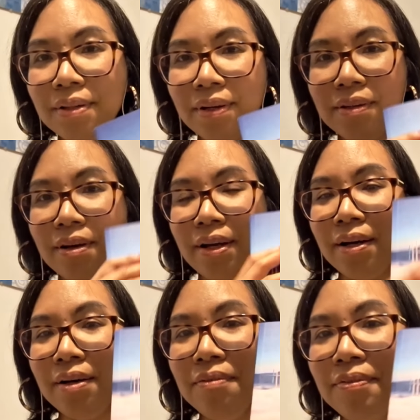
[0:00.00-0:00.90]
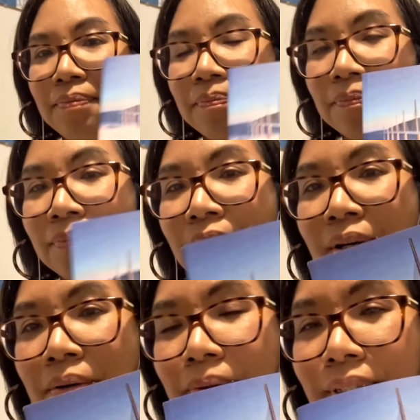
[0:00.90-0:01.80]
that I have
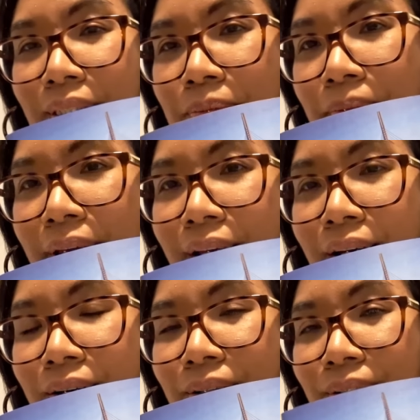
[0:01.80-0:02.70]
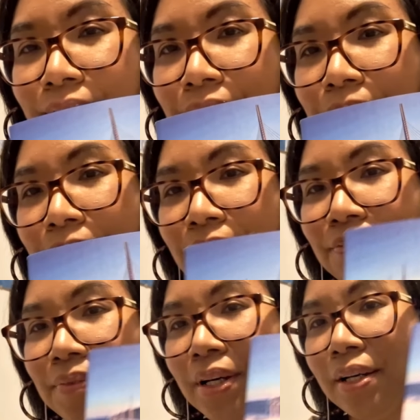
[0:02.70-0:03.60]
was something also
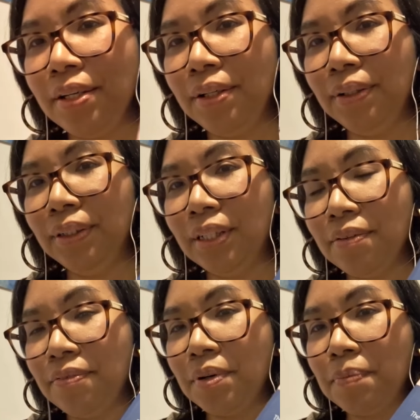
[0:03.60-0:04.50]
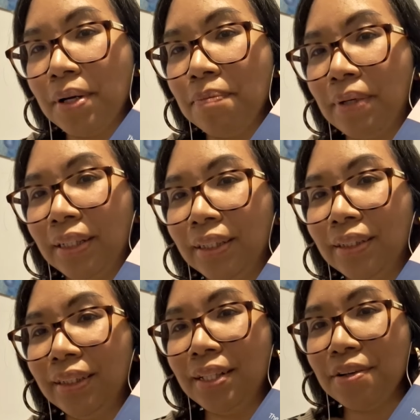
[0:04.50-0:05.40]
that I used for my
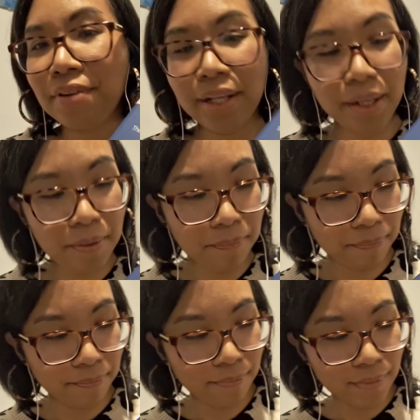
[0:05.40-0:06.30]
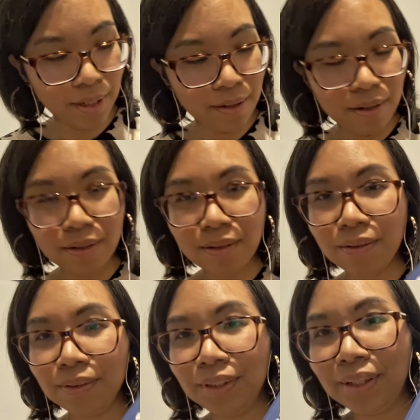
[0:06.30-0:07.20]
master's degree.
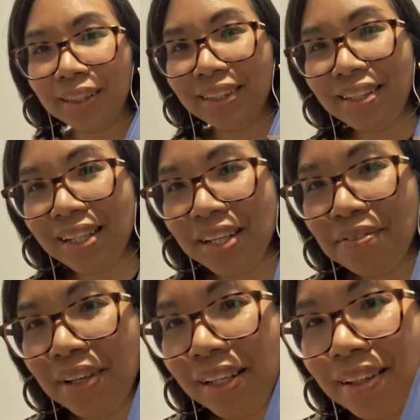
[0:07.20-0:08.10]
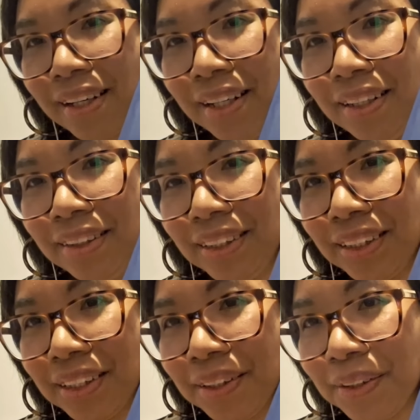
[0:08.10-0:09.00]
Also has a DVD,
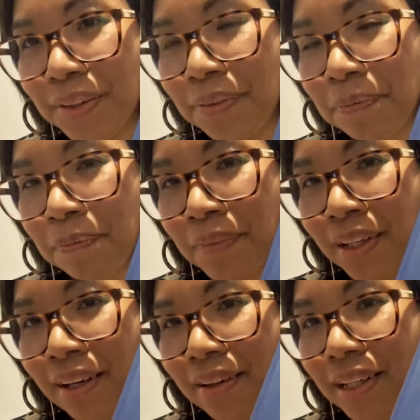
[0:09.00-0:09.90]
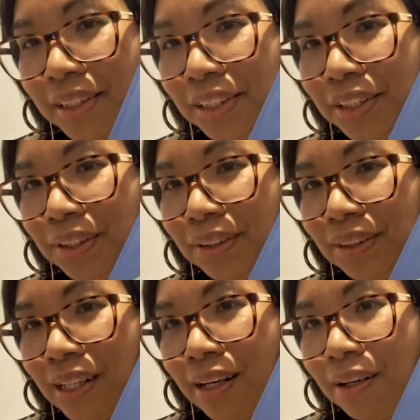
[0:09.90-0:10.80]
so that shows
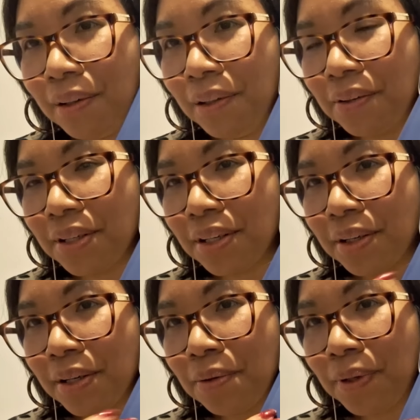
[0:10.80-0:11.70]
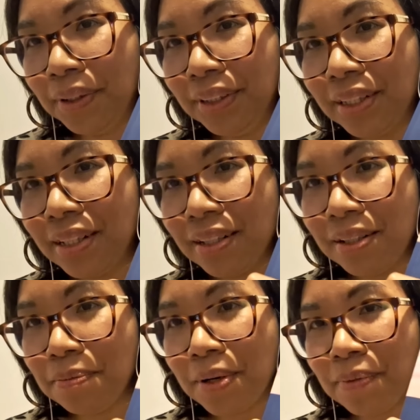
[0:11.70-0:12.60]
how long ago it was that I
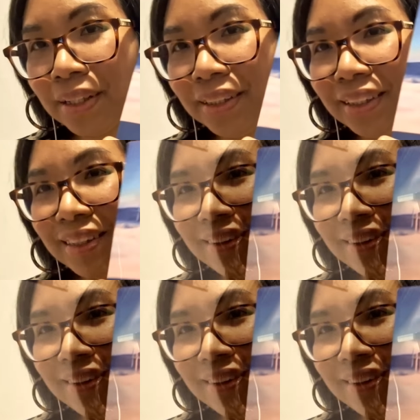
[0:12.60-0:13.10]
did my master's.